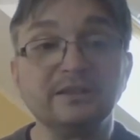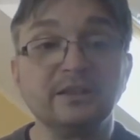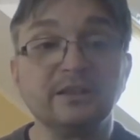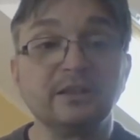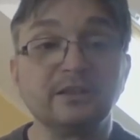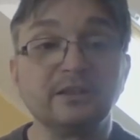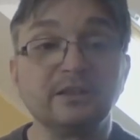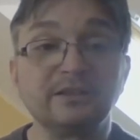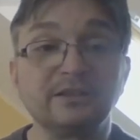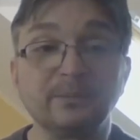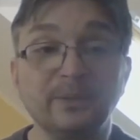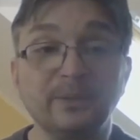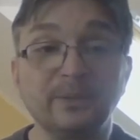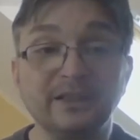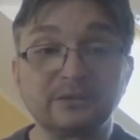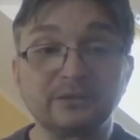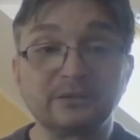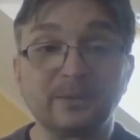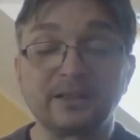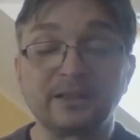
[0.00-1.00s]
replaced
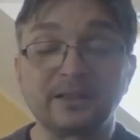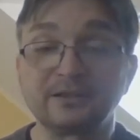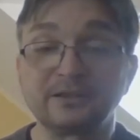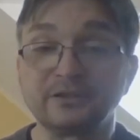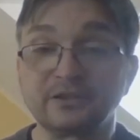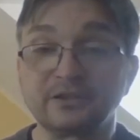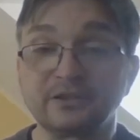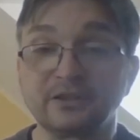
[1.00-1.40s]
by other